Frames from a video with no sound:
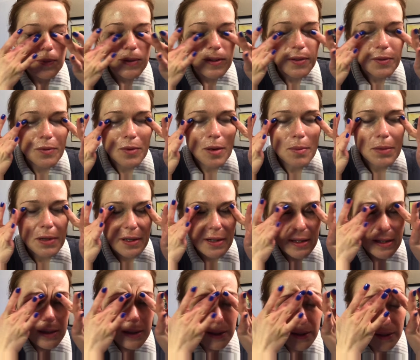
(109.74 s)
Just rubbing
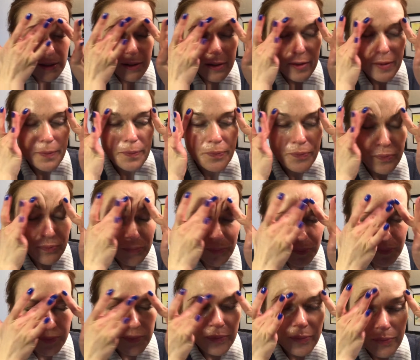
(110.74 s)
here
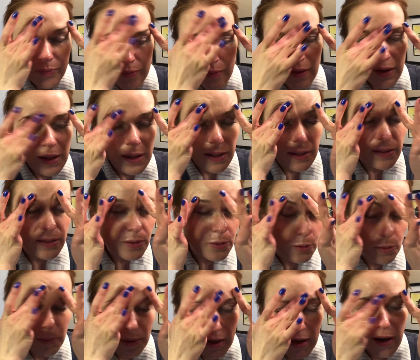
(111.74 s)

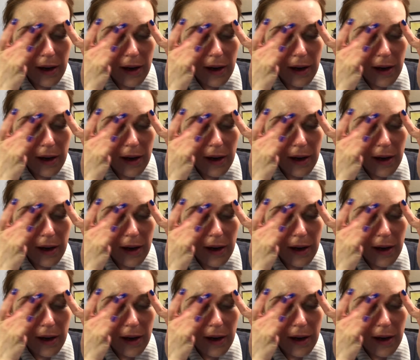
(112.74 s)
through my